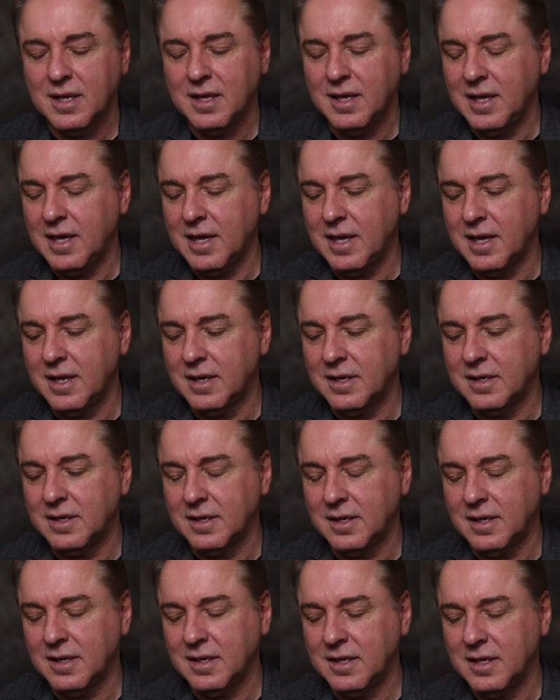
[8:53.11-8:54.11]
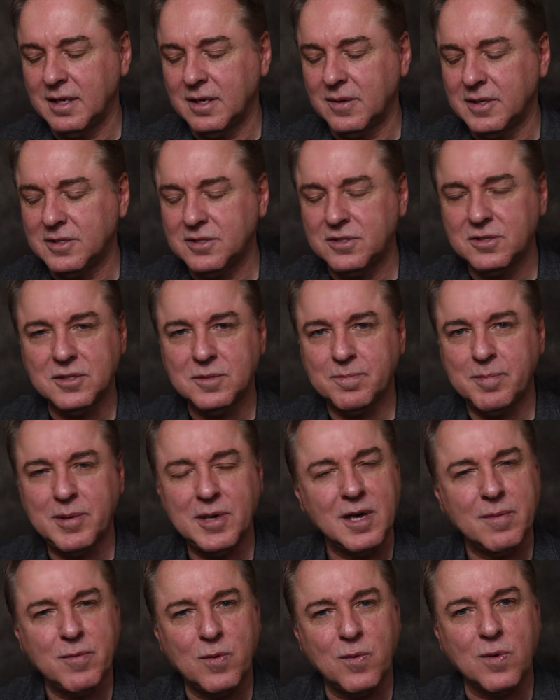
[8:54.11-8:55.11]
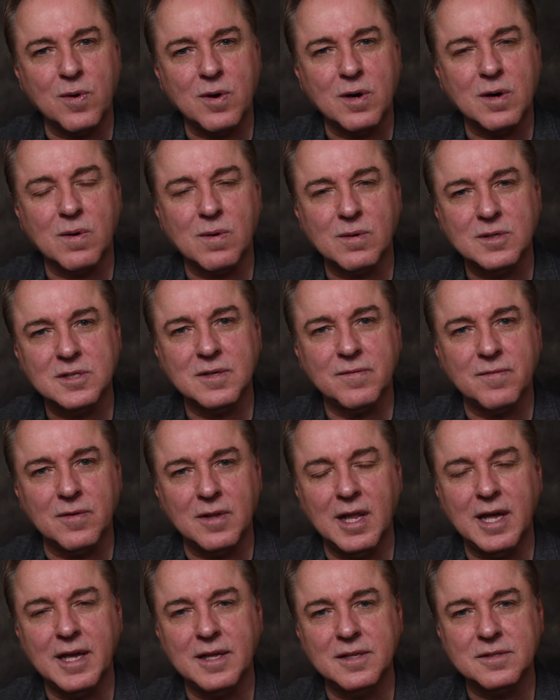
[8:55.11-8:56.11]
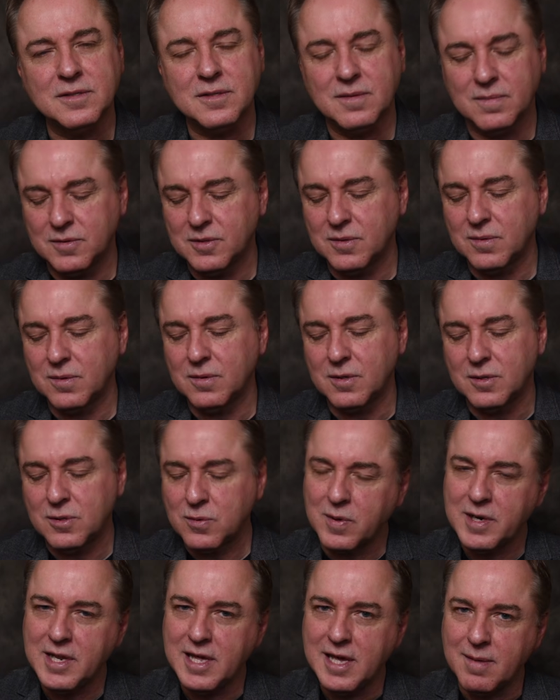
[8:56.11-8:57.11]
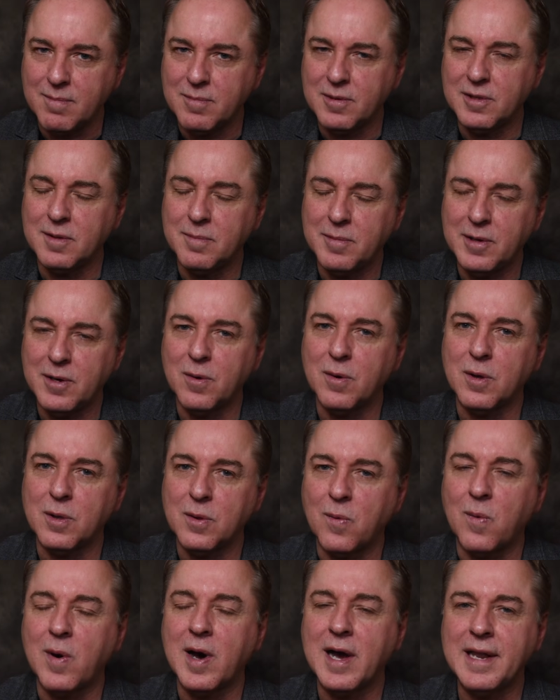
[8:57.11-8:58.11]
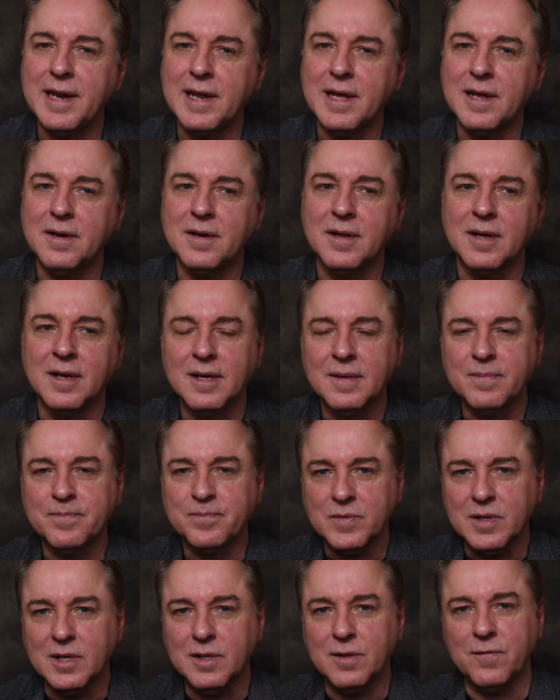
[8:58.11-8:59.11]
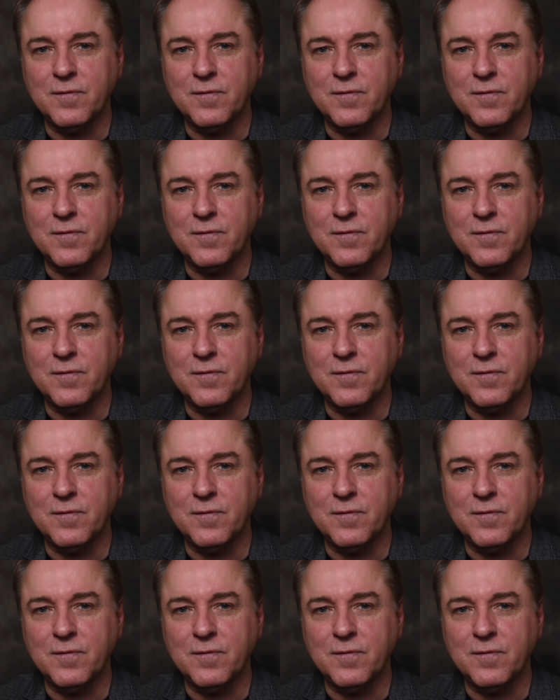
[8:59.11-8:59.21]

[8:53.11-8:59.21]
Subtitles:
And, it's just become a workhorse of a lens. So the 28 millimeter on the wide end and the